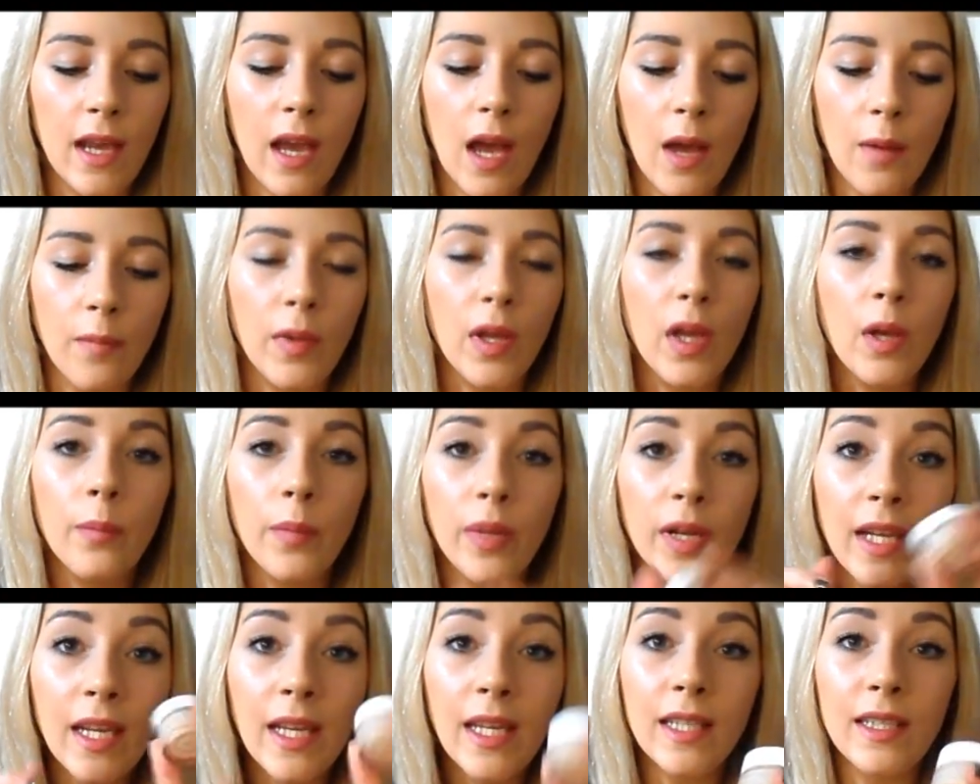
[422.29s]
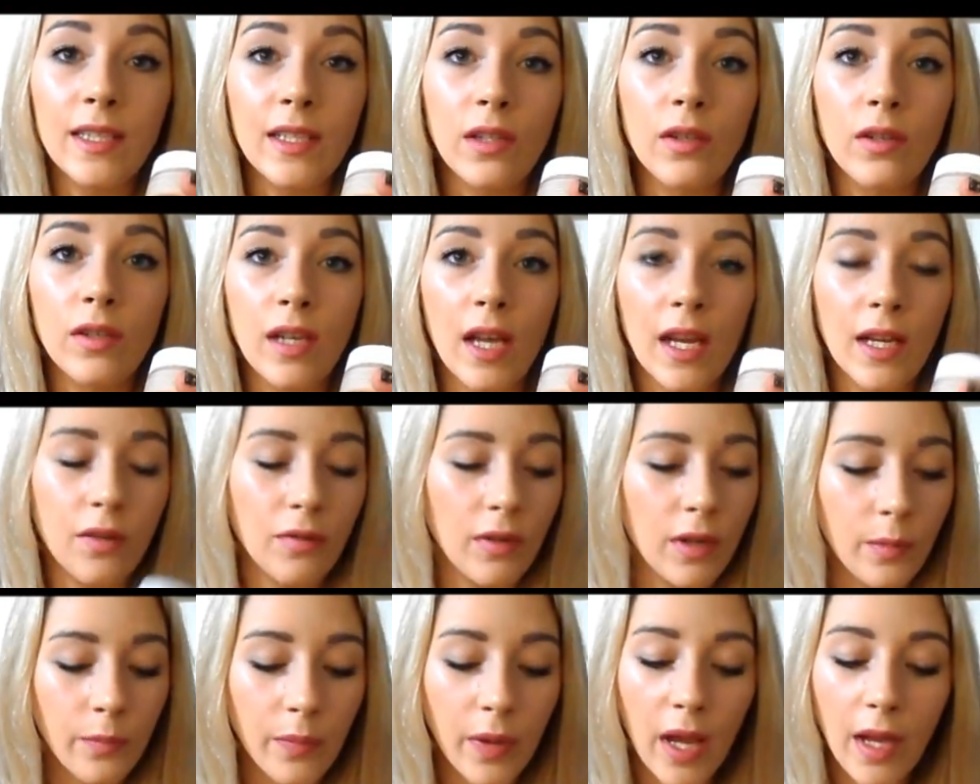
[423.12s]
But it is a good eye
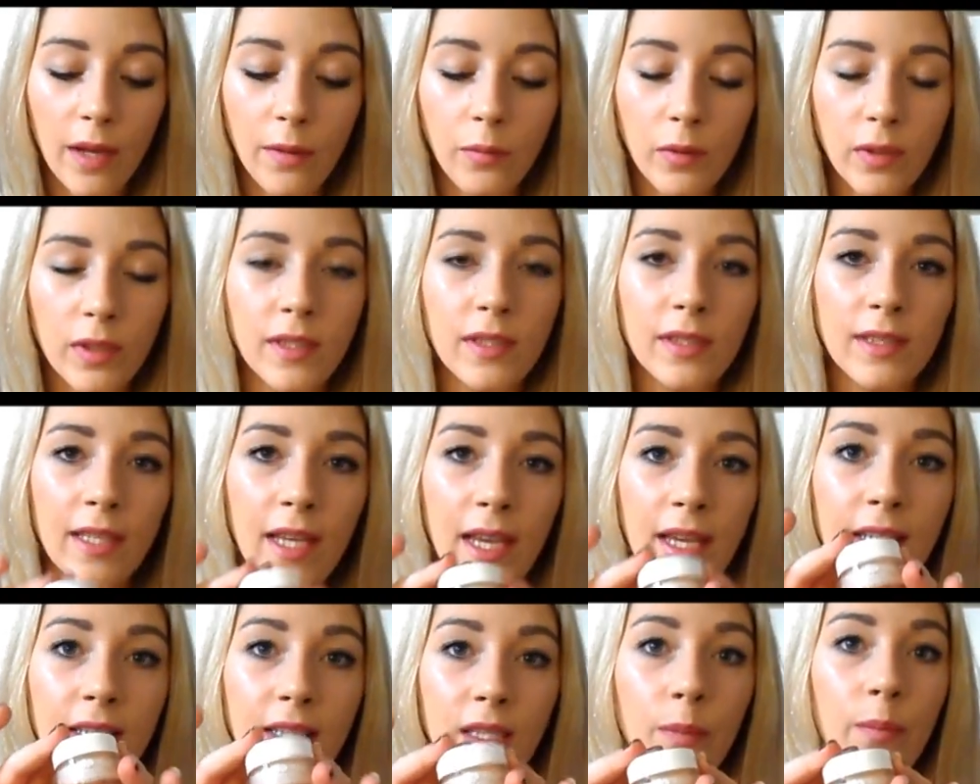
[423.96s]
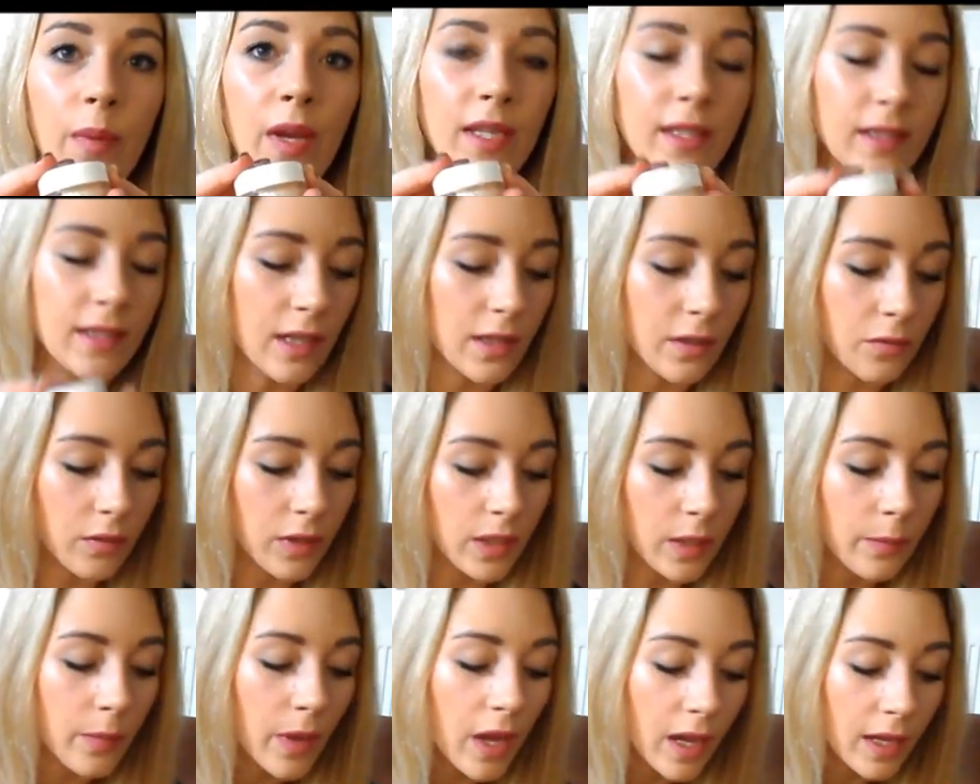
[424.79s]
cream, but I wouldn't say it's the best eye
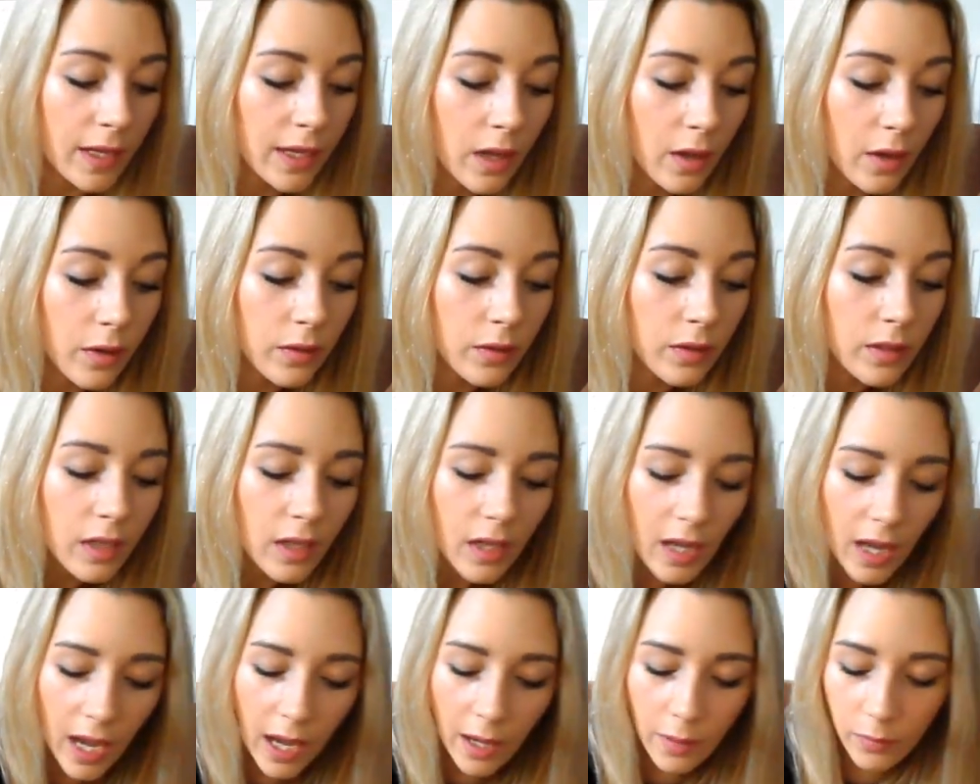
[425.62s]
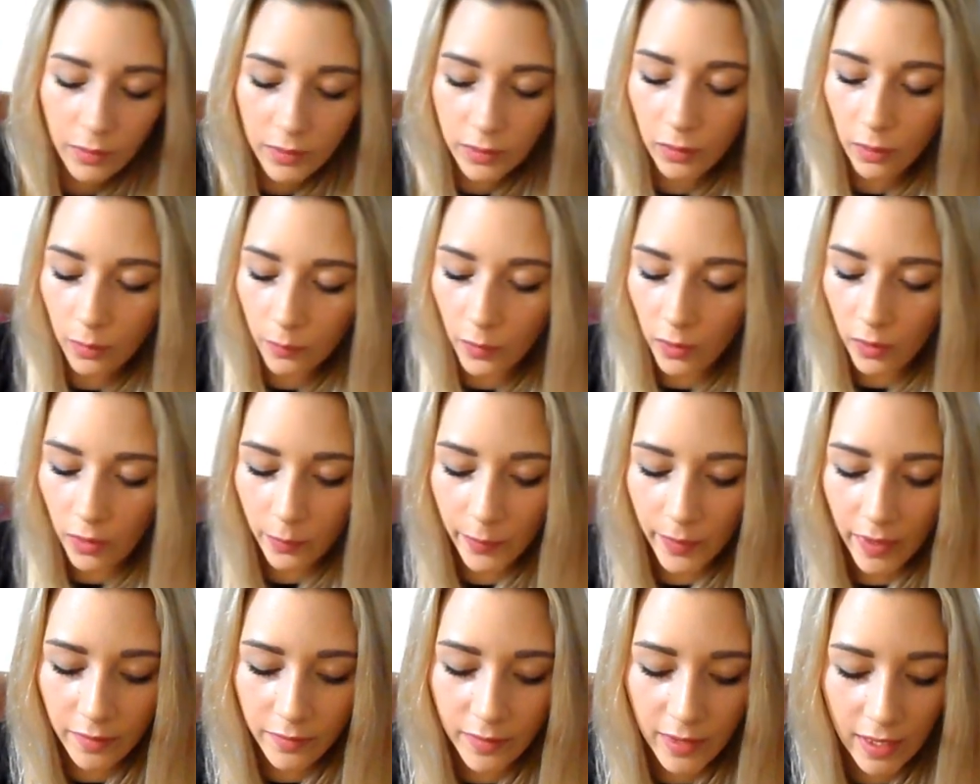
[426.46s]
cream I own. I will talk more
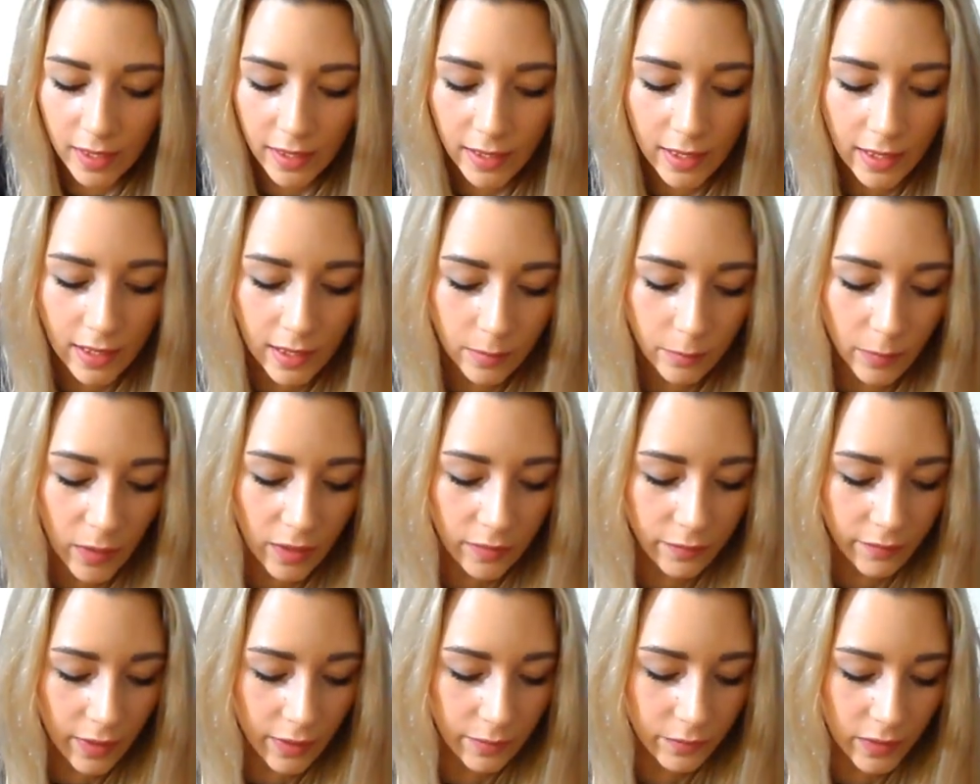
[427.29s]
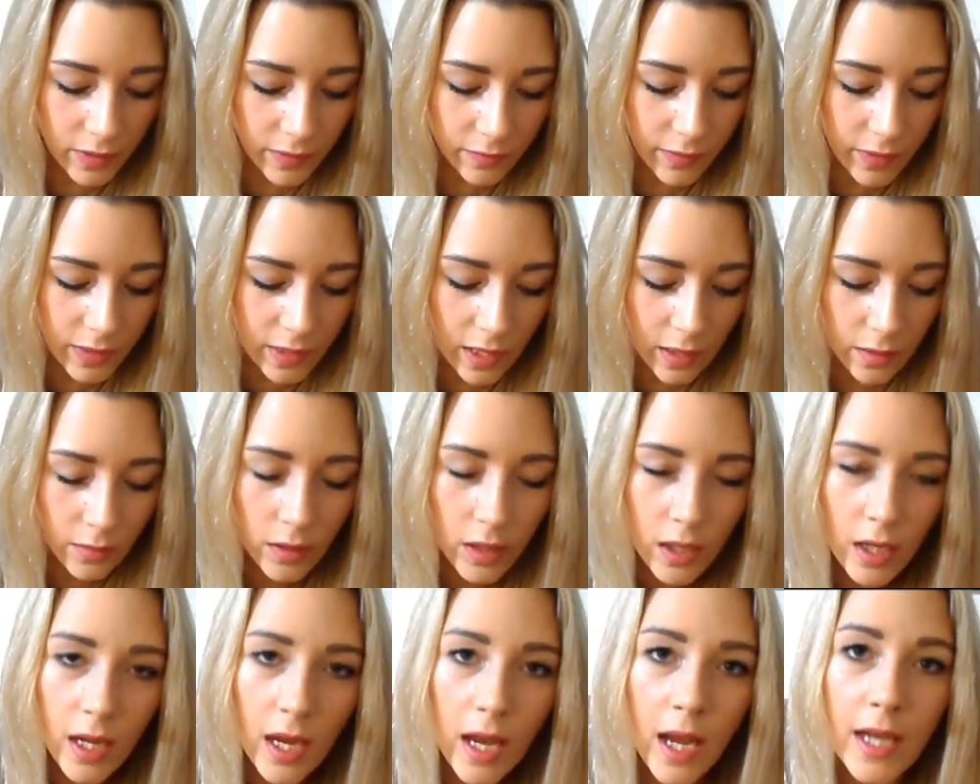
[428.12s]
about that in my favourites video.
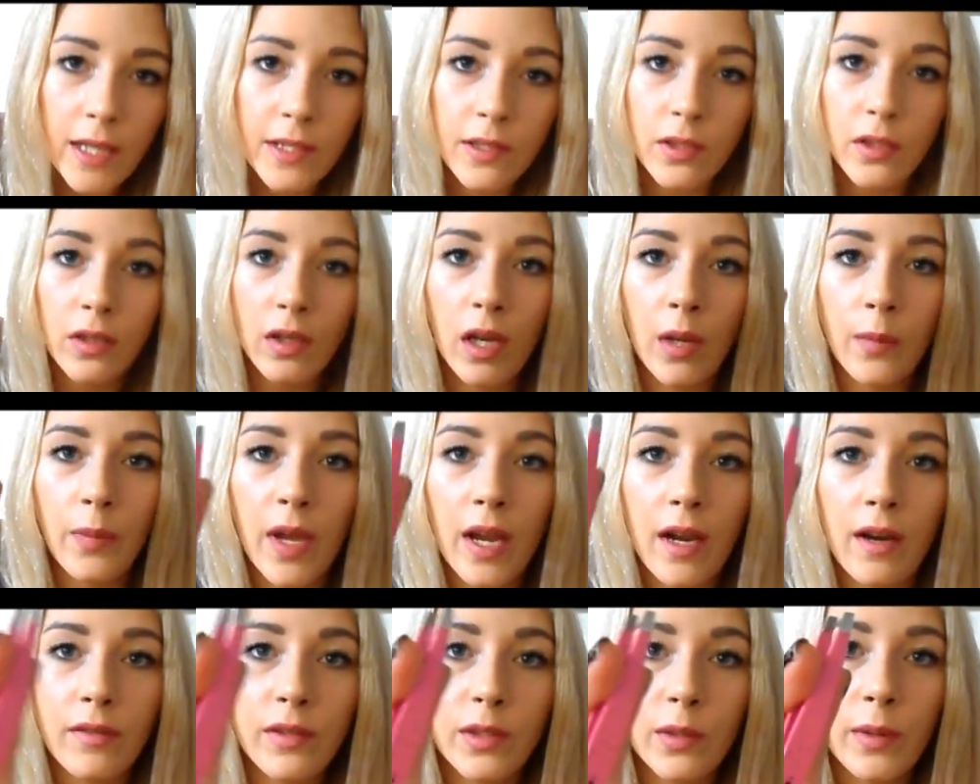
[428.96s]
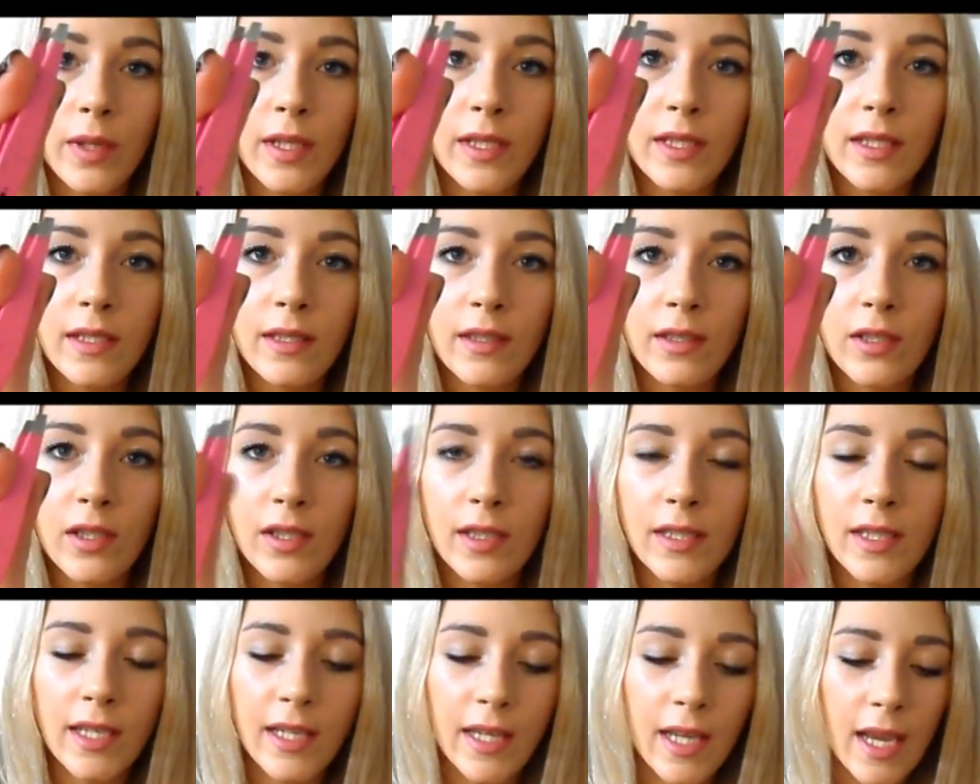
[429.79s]
I took a pair of tweezers
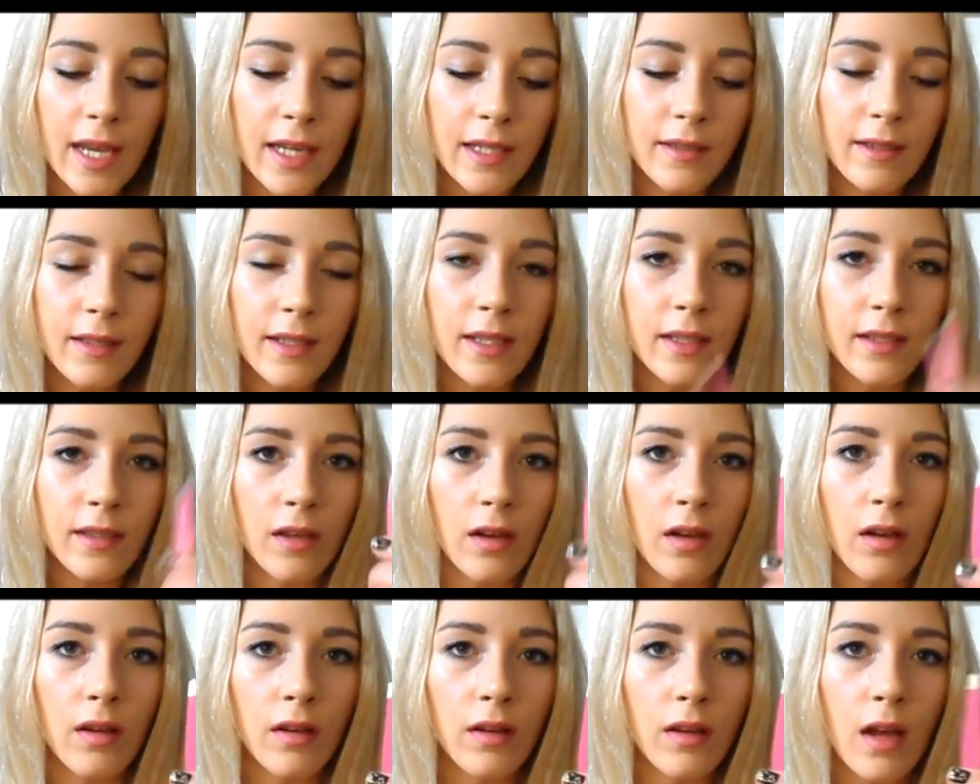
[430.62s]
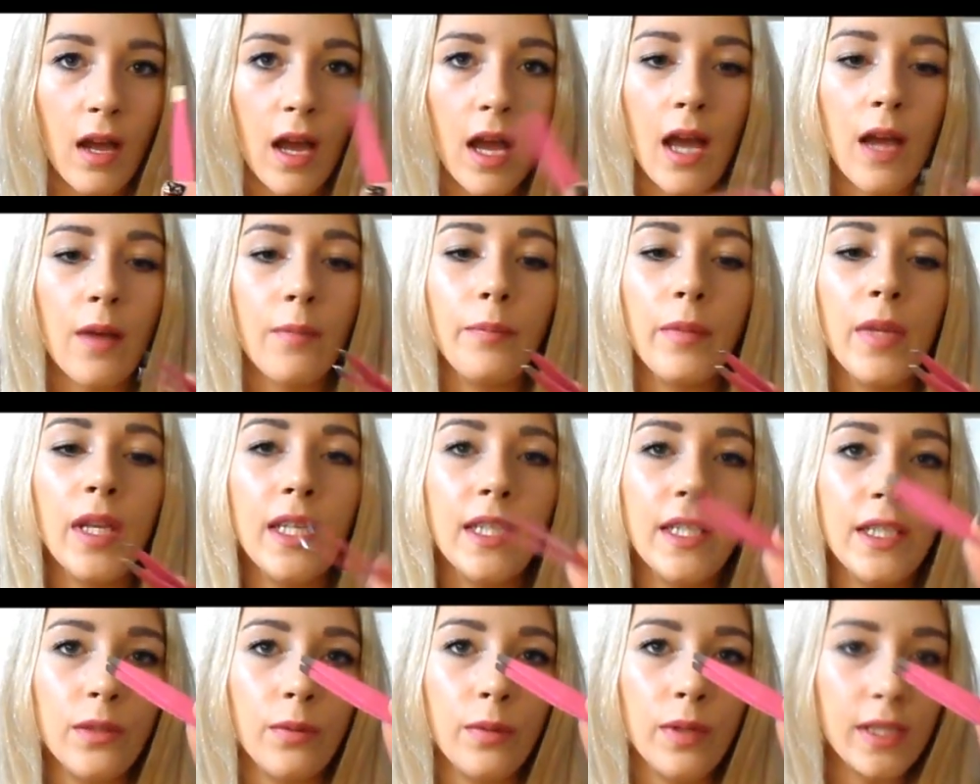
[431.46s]
just in case. These are
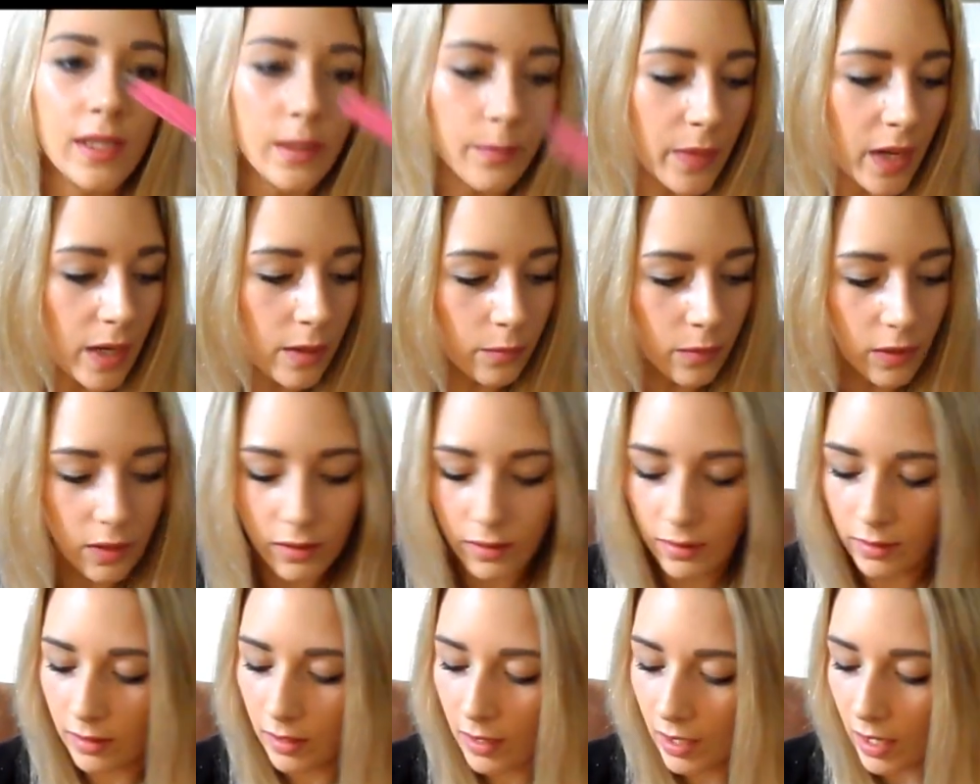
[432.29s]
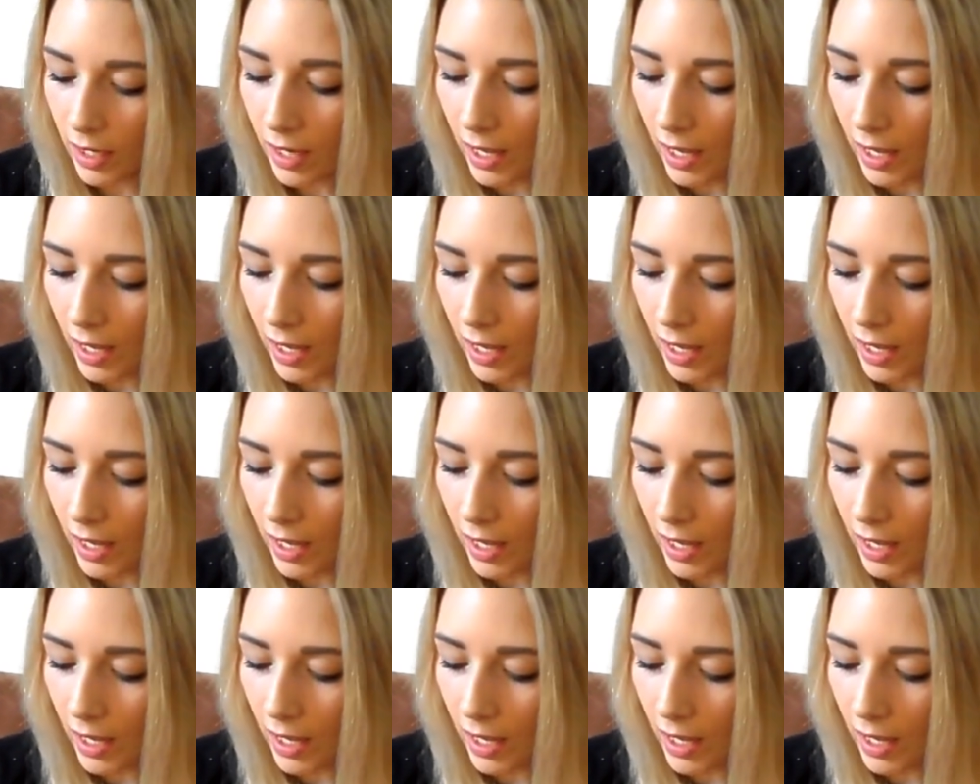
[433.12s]
mini Tweezerman ones.